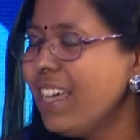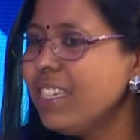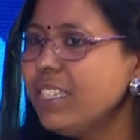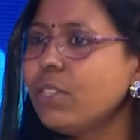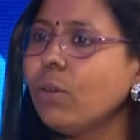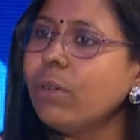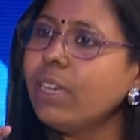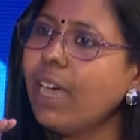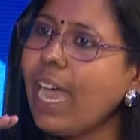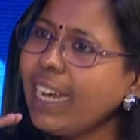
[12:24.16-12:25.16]
So
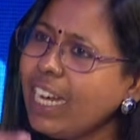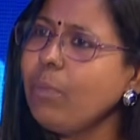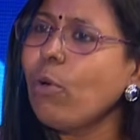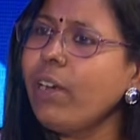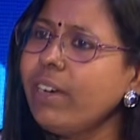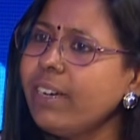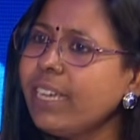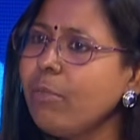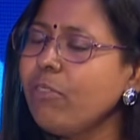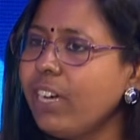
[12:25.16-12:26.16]
at any point in
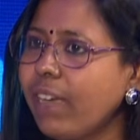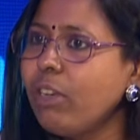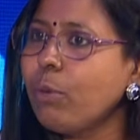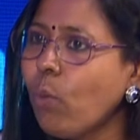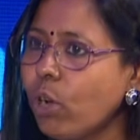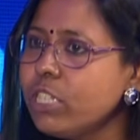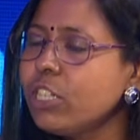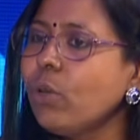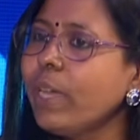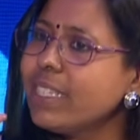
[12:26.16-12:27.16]
time, if a developer wants
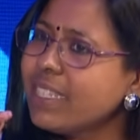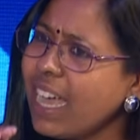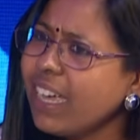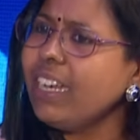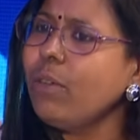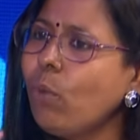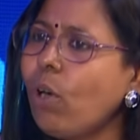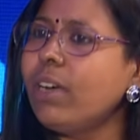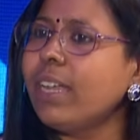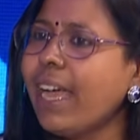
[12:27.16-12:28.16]
to know exactly
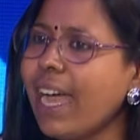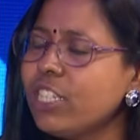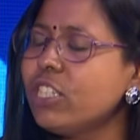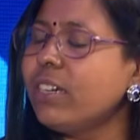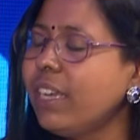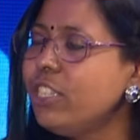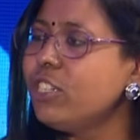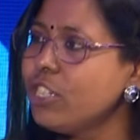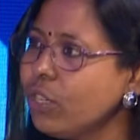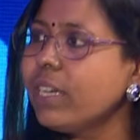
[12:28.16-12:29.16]
what action an
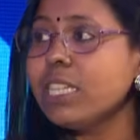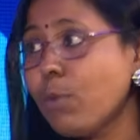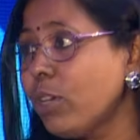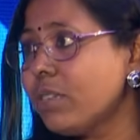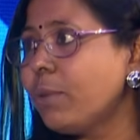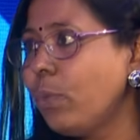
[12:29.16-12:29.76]
agent took, it is possible.